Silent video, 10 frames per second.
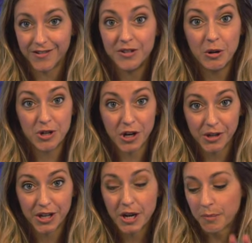No
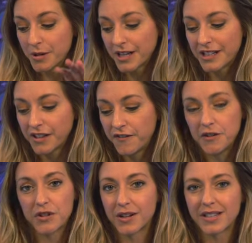joke. Predicting the
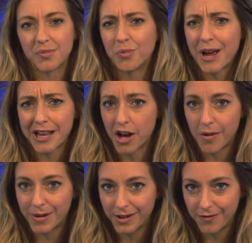future is way
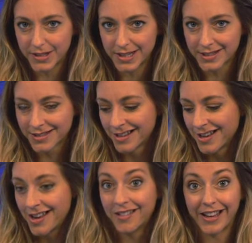common in physics.
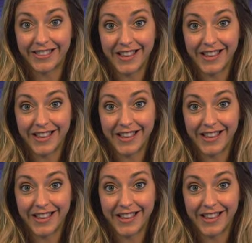Like